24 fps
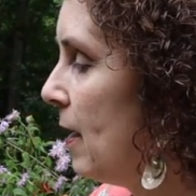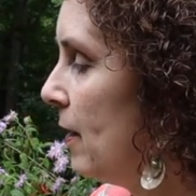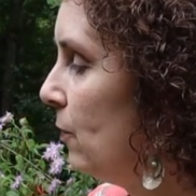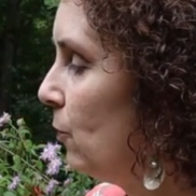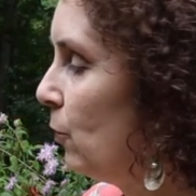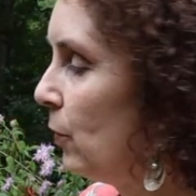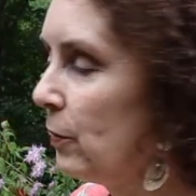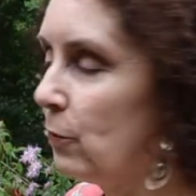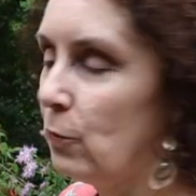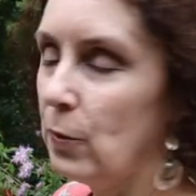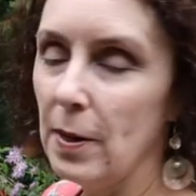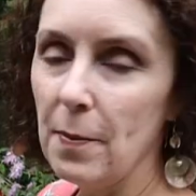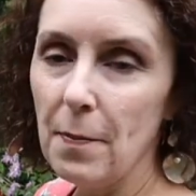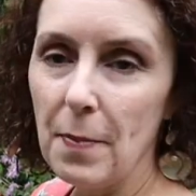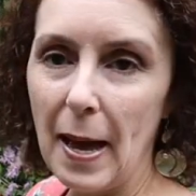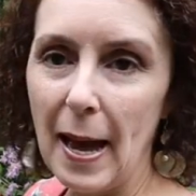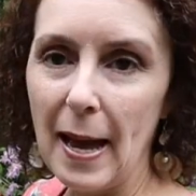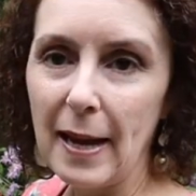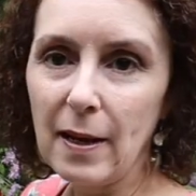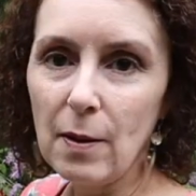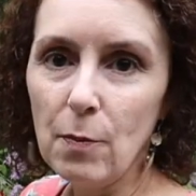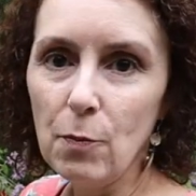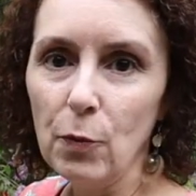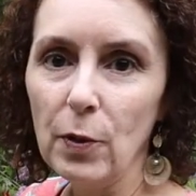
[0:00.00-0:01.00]
we went
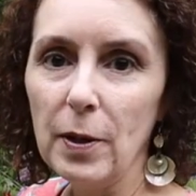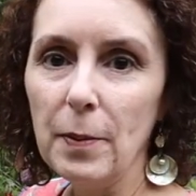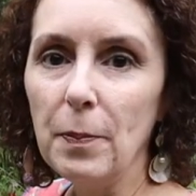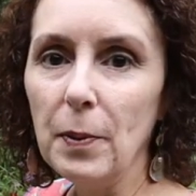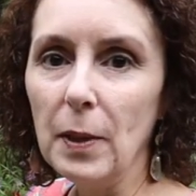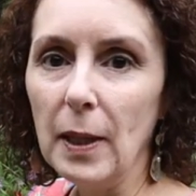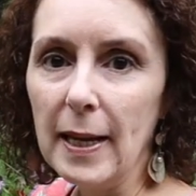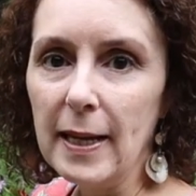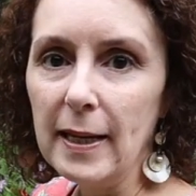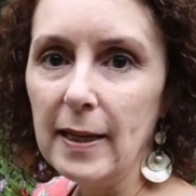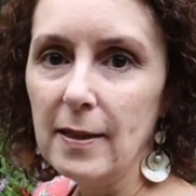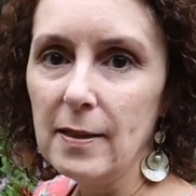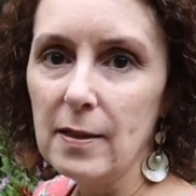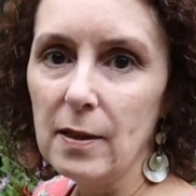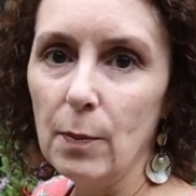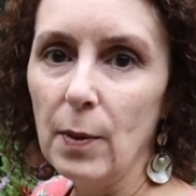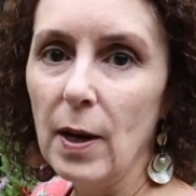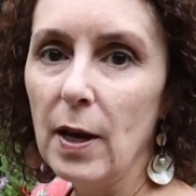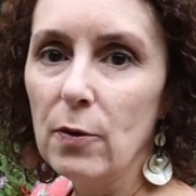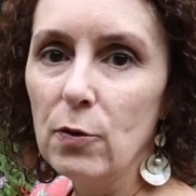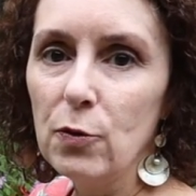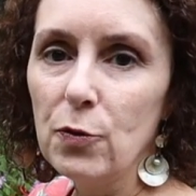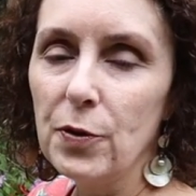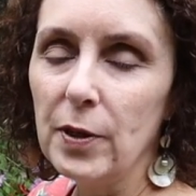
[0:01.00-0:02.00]
back and replanted some
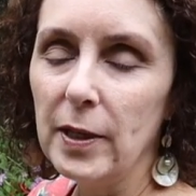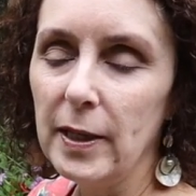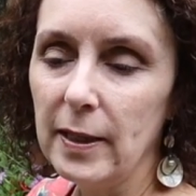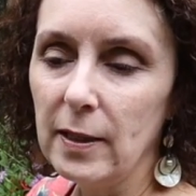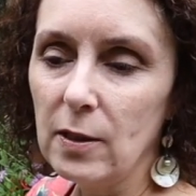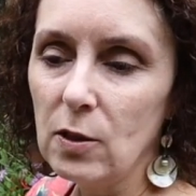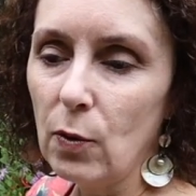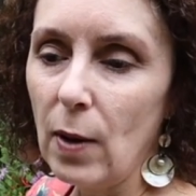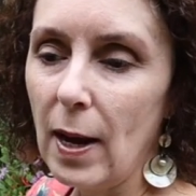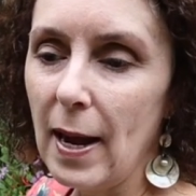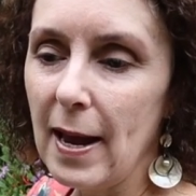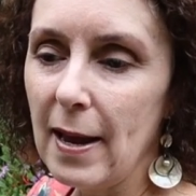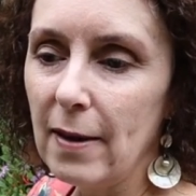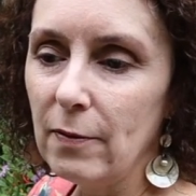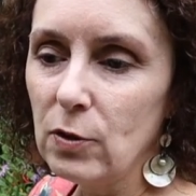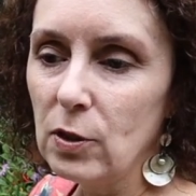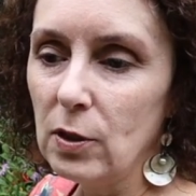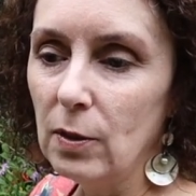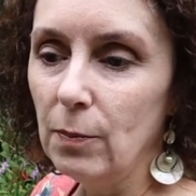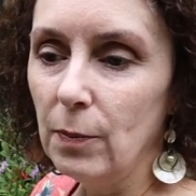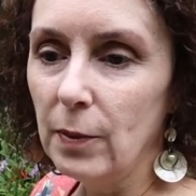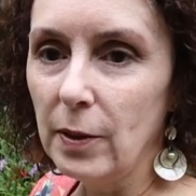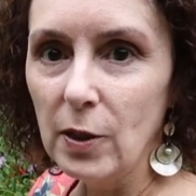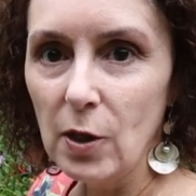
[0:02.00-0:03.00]
other things. So I have
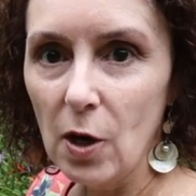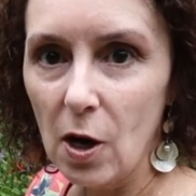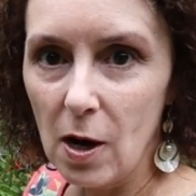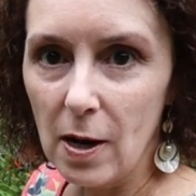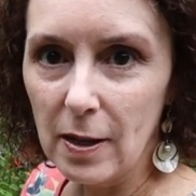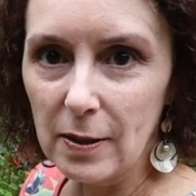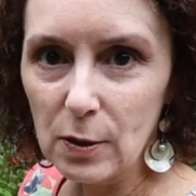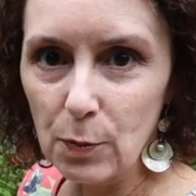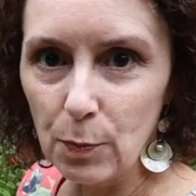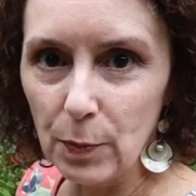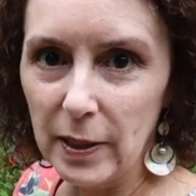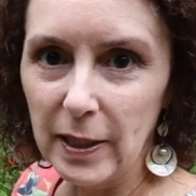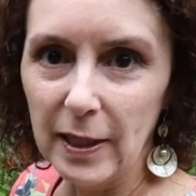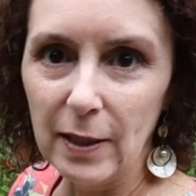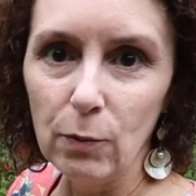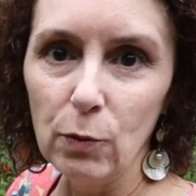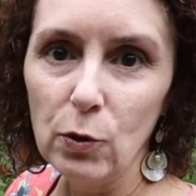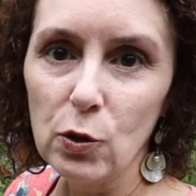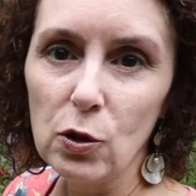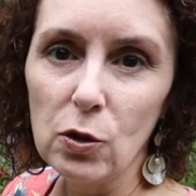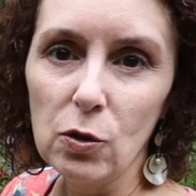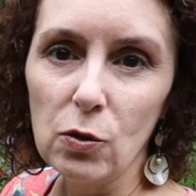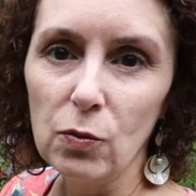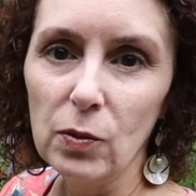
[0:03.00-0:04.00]
some Yaunts bean,
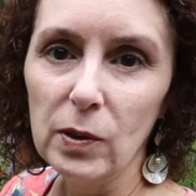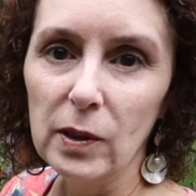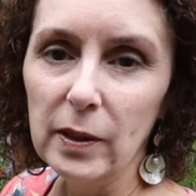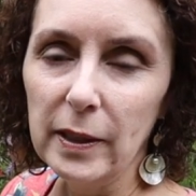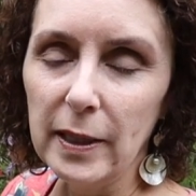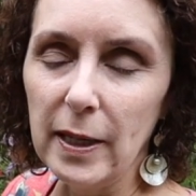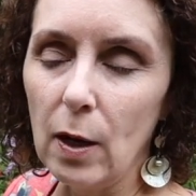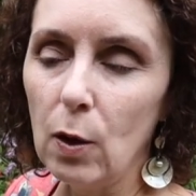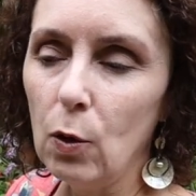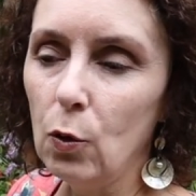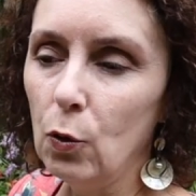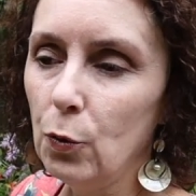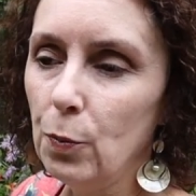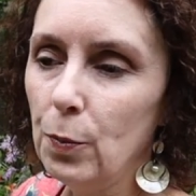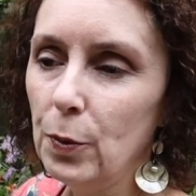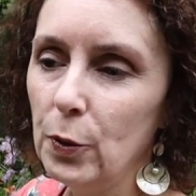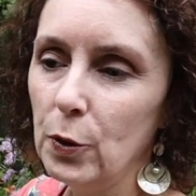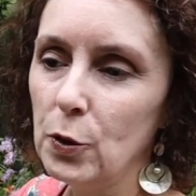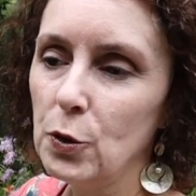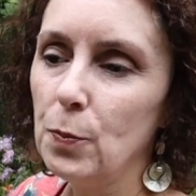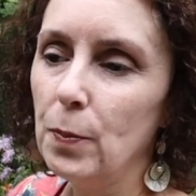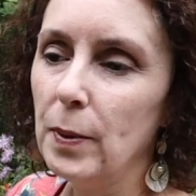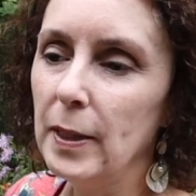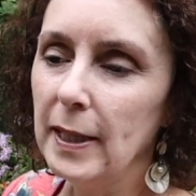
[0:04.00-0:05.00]
which is a really old
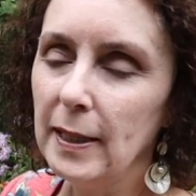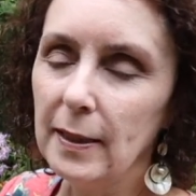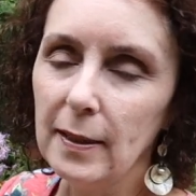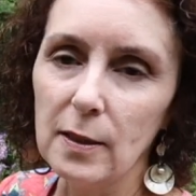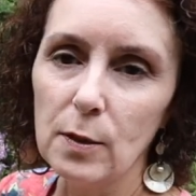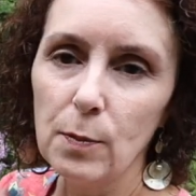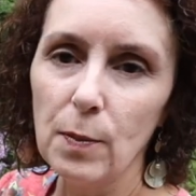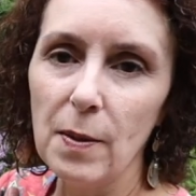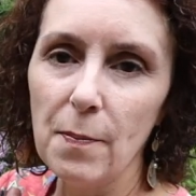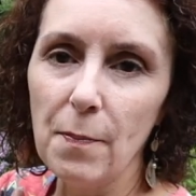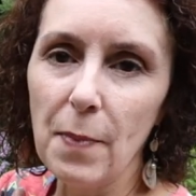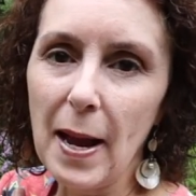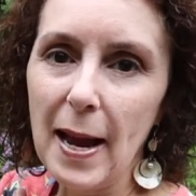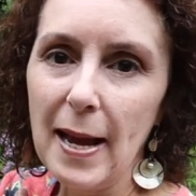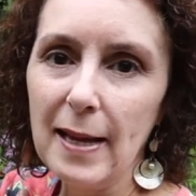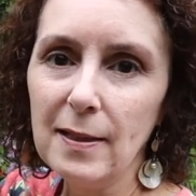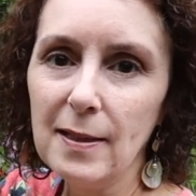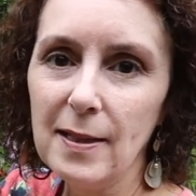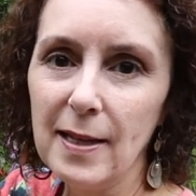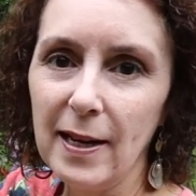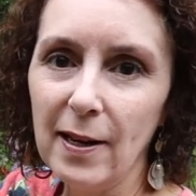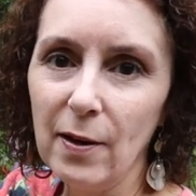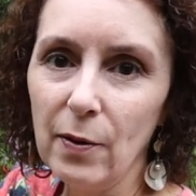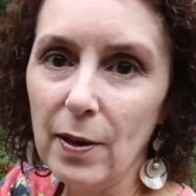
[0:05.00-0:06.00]
bush bean that's been
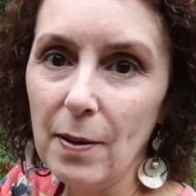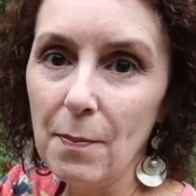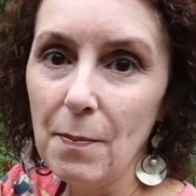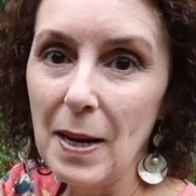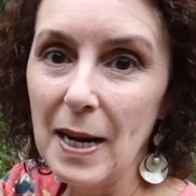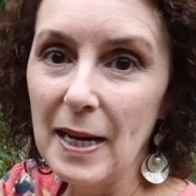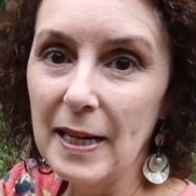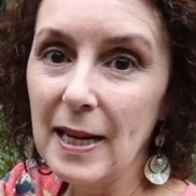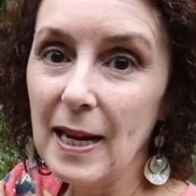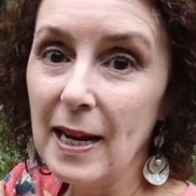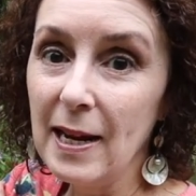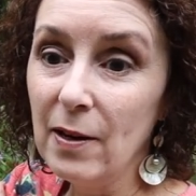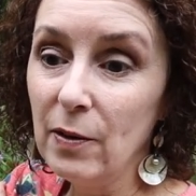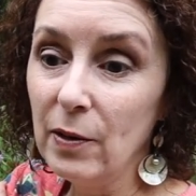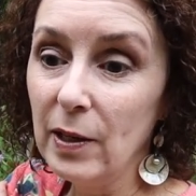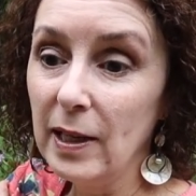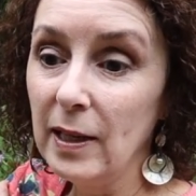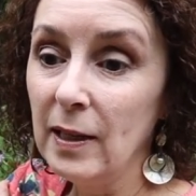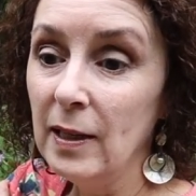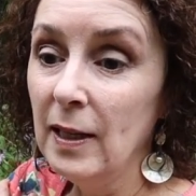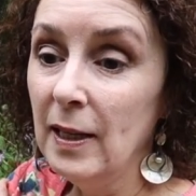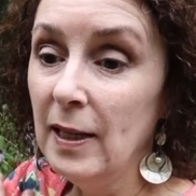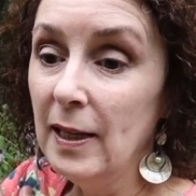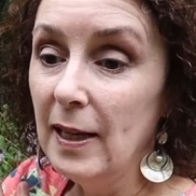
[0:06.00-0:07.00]
passed down in my
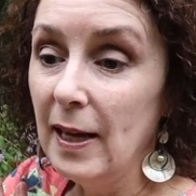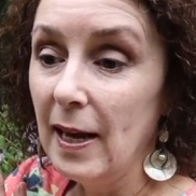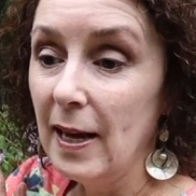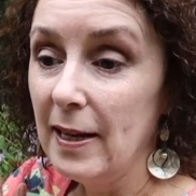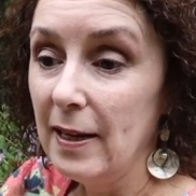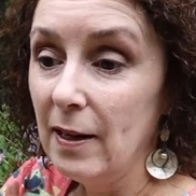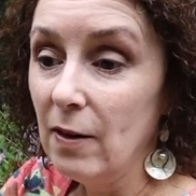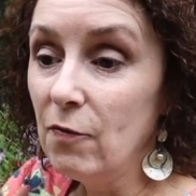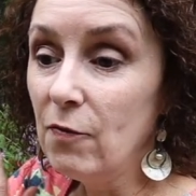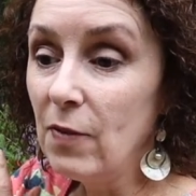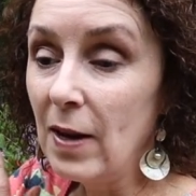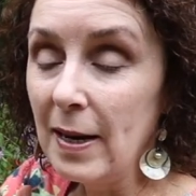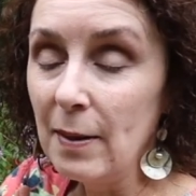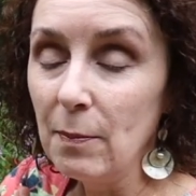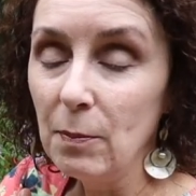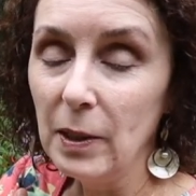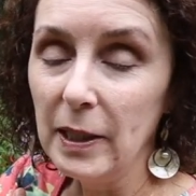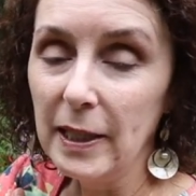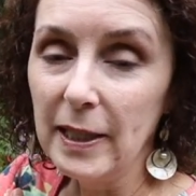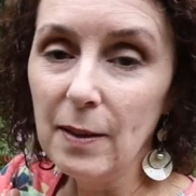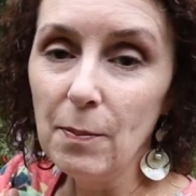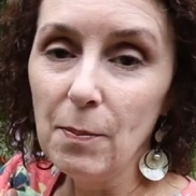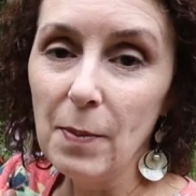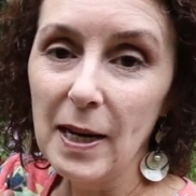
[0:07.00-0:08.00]
county, in a
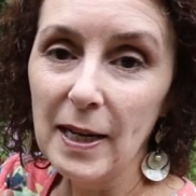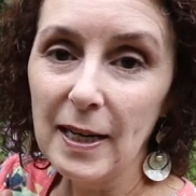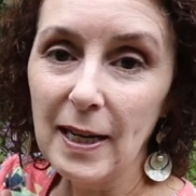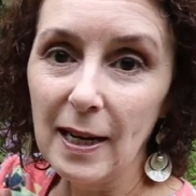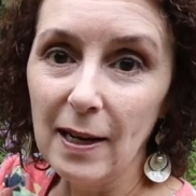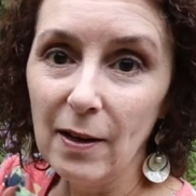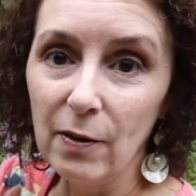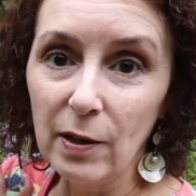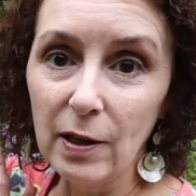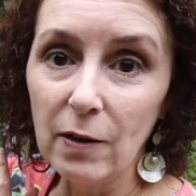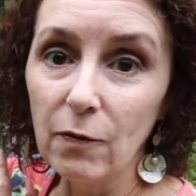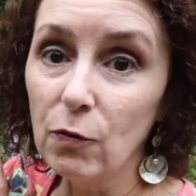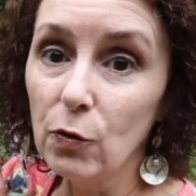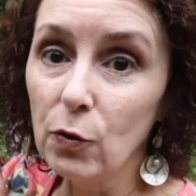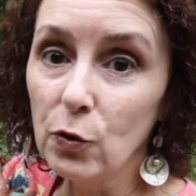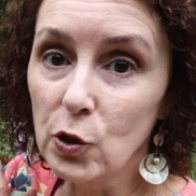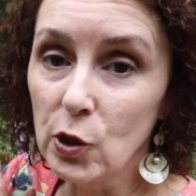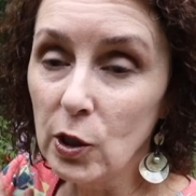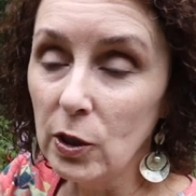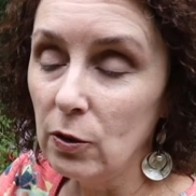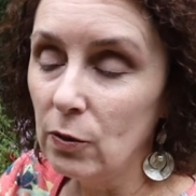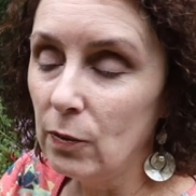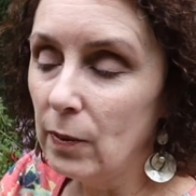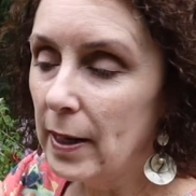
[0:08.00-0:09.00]
family in my county for
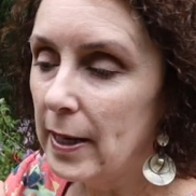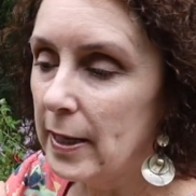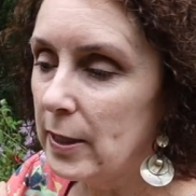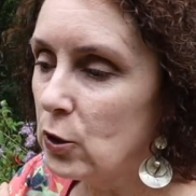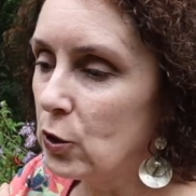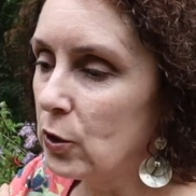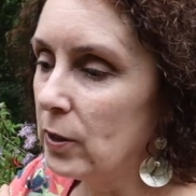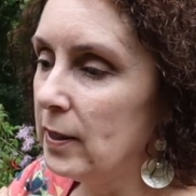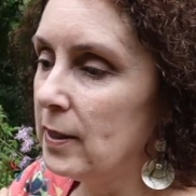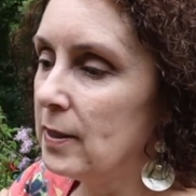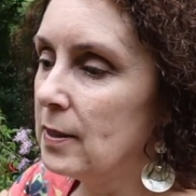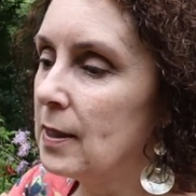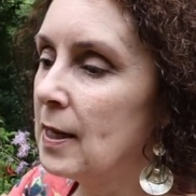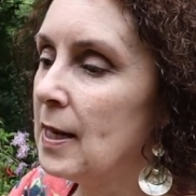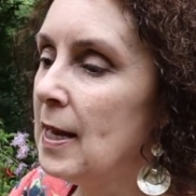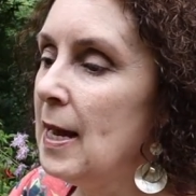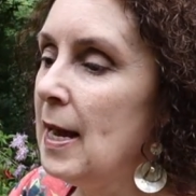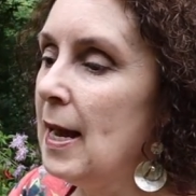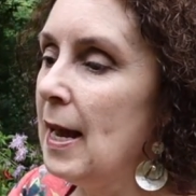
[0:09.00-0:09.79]
generations.